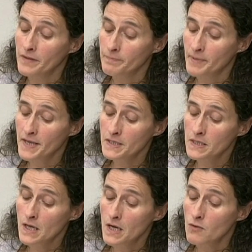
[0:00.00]
Peat
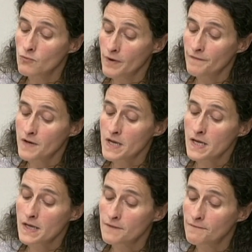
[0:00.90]
roughly
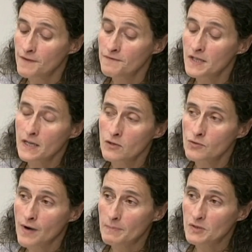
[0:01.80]
is 50
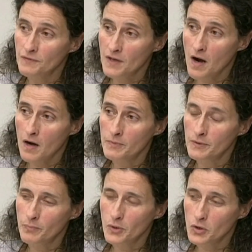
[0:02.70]
kilograms of carbon
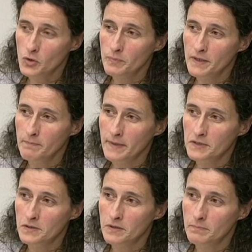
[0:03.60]
per cubic
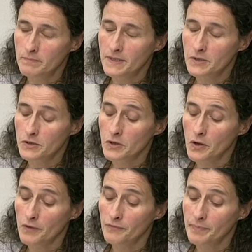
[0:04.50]
meter
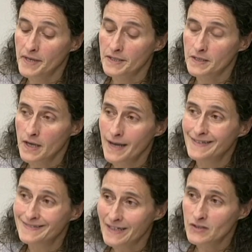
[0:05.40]
of peat.
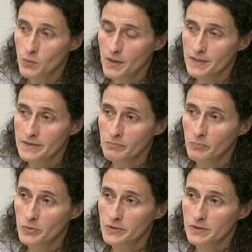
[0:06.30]
That's why it's
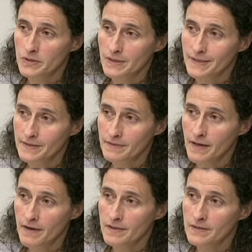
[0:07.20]
important. It's
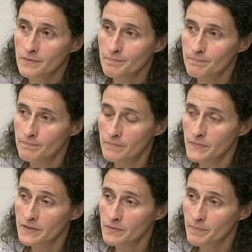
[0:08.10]
there. It's
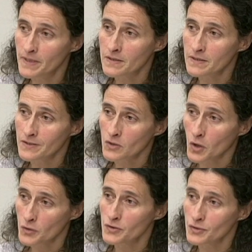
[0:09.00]
a
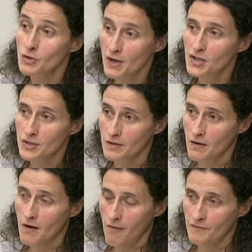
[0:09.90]
concentration
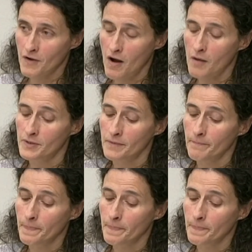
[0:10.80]
of carbon.